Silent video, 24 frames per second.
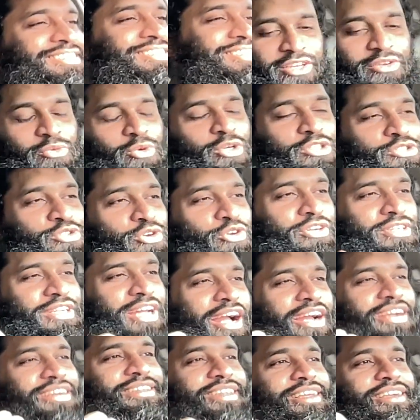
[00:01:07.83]
It was so
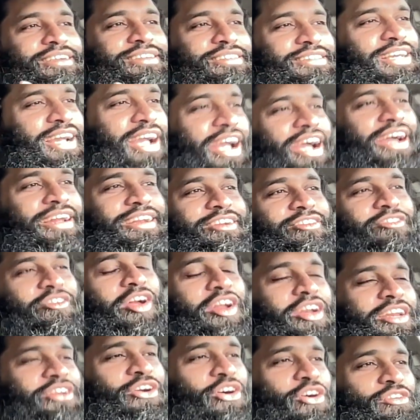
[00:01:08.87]
tight that they had it
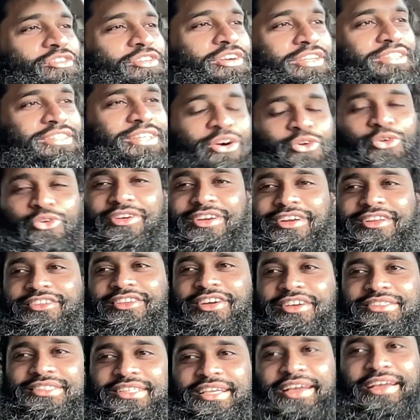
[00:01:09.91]
ready already. The order
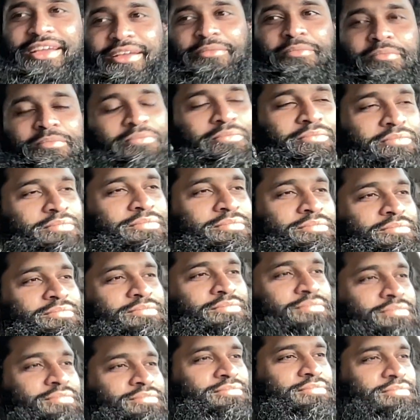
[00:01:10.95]
just came. That's why
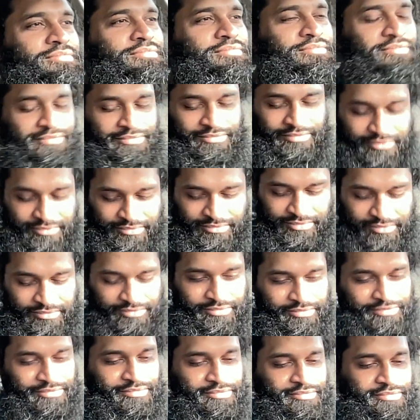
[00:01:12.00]
I was telling you,
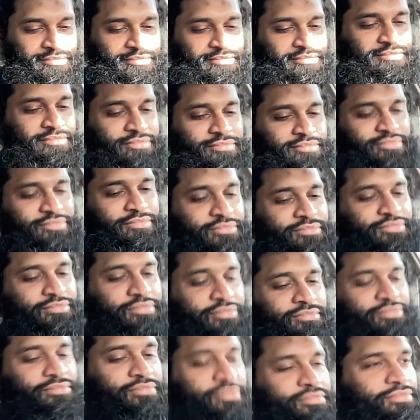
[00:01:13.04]
man. This is easy
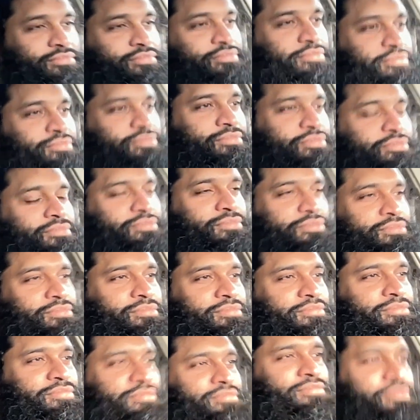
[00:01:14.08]
cash.
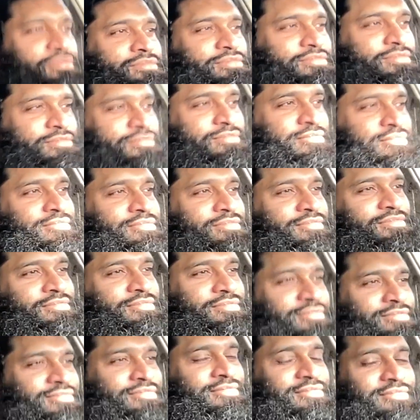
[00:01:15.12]

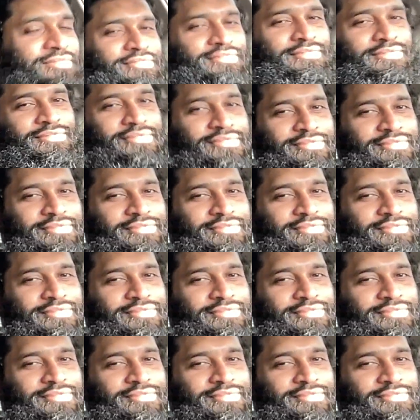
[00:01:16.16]
DoorDash.